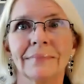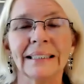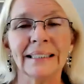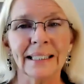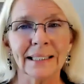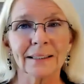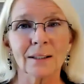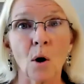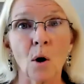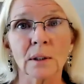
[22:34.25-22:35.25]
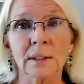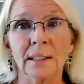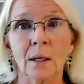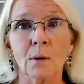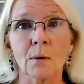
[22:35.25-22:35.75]
And that is
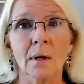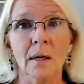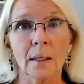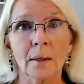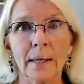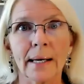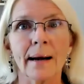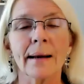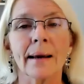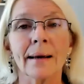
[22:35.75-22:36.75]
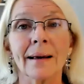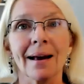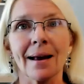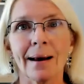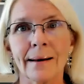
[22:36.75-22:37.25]
also creating
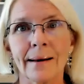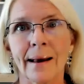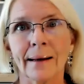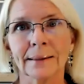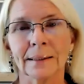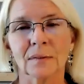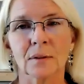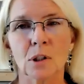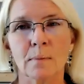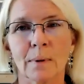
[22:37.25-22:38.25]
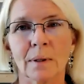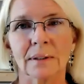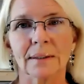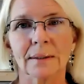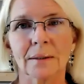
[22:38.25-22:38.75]
a negative
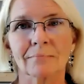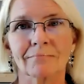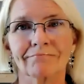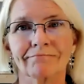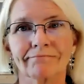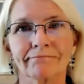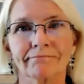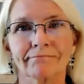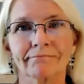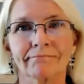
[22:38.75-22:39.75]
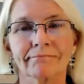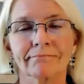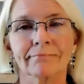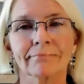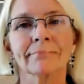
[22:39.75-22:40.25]
response.
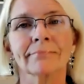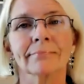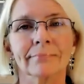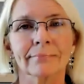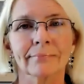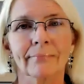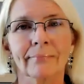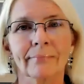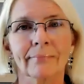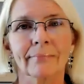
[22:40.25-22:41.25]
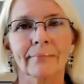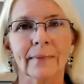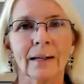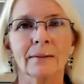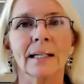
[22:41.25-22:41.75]
Oh,
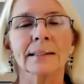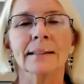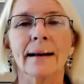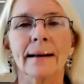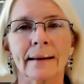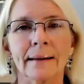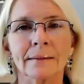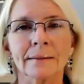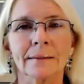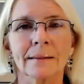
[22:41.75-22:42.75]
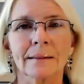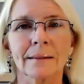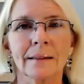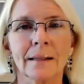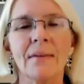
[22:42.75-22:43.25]
there's that again.
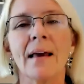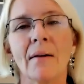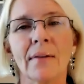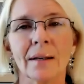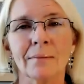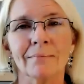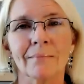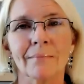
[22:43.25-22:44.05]
Nothing.